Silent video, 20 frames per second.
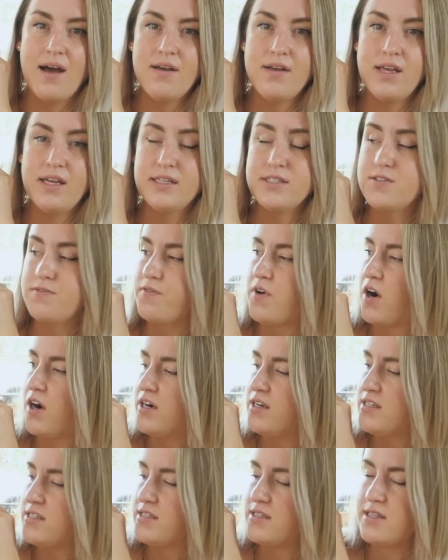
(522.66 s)
As
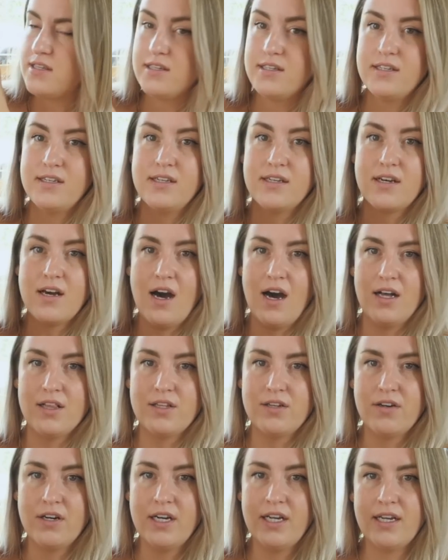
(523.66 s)
far as the
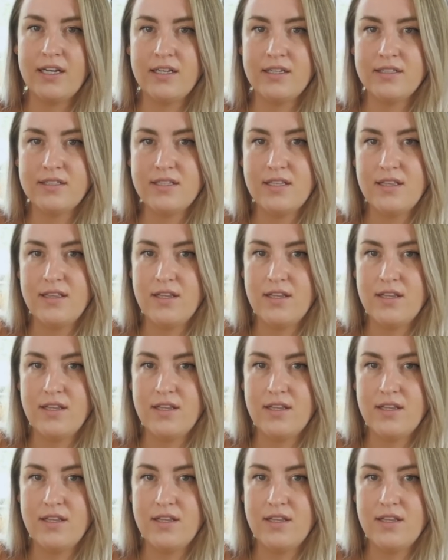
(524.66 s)
coloring